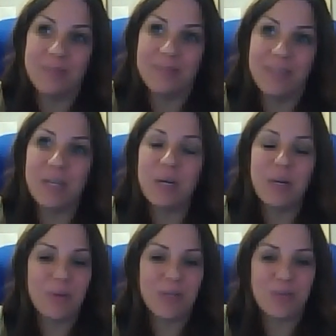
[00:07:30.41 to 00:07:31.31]

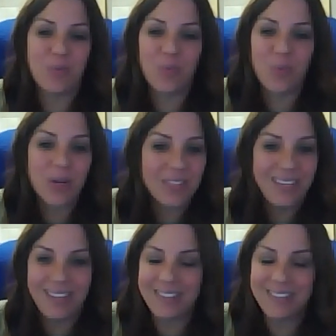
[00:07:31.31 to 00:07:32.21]
it was
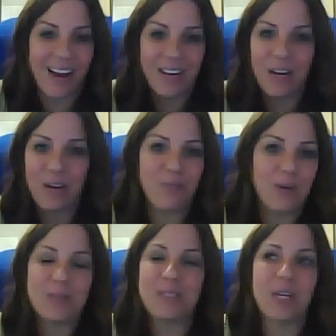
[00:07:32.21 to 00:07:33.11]
really exciting
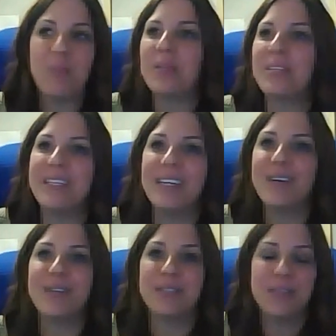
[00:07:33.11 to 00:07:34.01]
first couple of
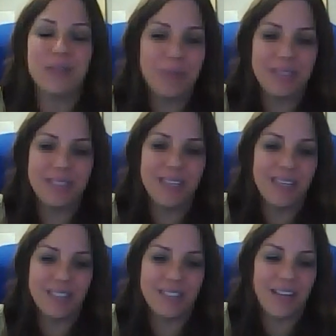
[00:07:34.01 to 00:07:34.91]
years in the business.